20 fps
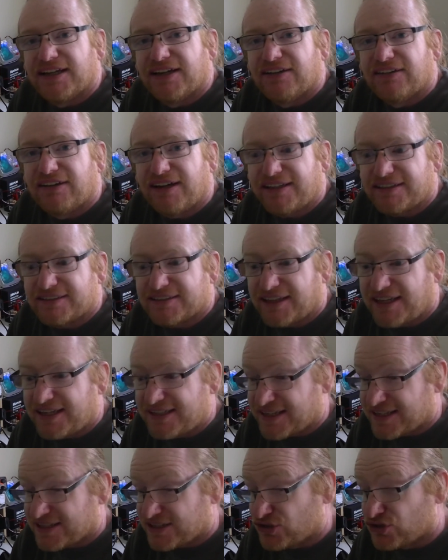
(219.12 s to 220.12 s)
Right, it
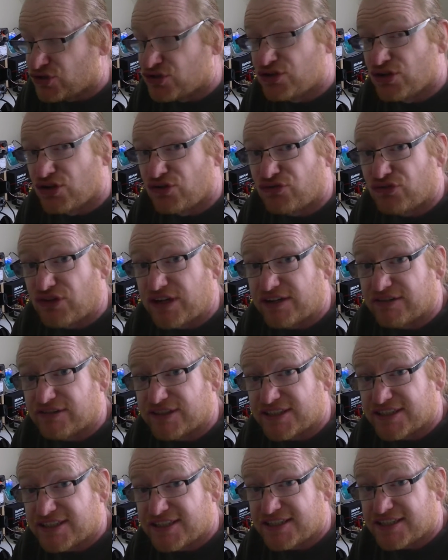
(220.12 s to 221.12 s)
has two
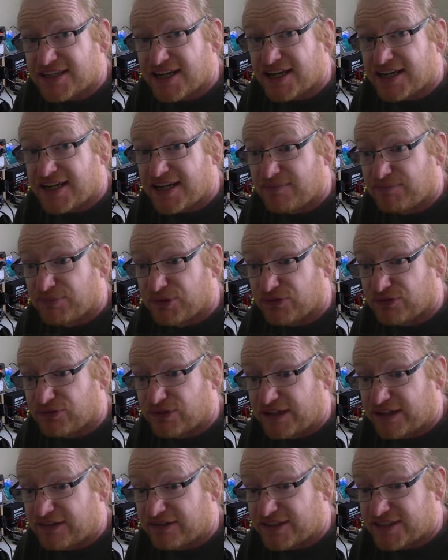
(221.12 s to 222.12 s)
frequencies, an input
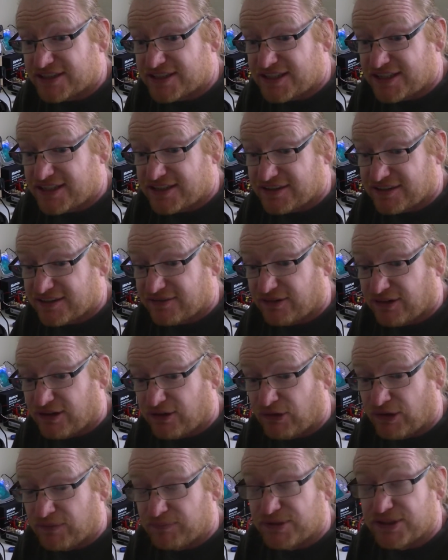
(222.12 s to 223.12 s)
frequency that
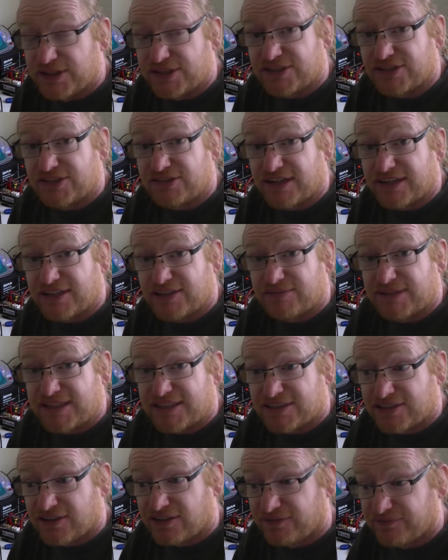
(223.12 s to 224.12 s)
one person
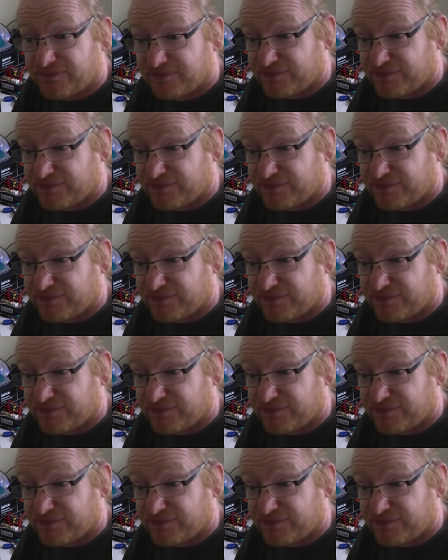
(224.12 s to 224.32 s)
transmits on,